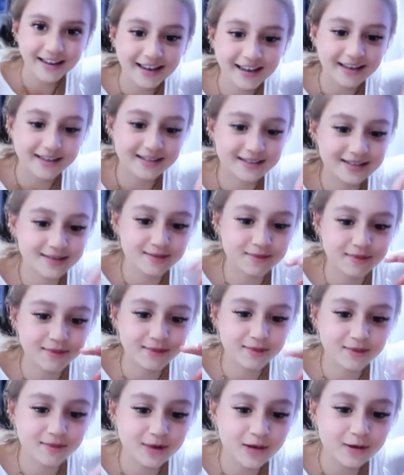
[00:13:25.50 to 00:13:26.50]
and
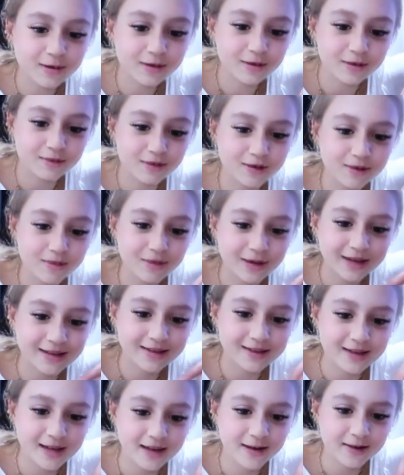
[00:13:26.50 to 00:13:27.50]
welcome to my
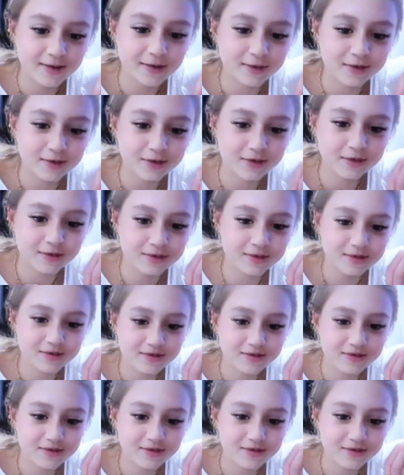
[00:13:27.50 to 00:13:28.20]
channel.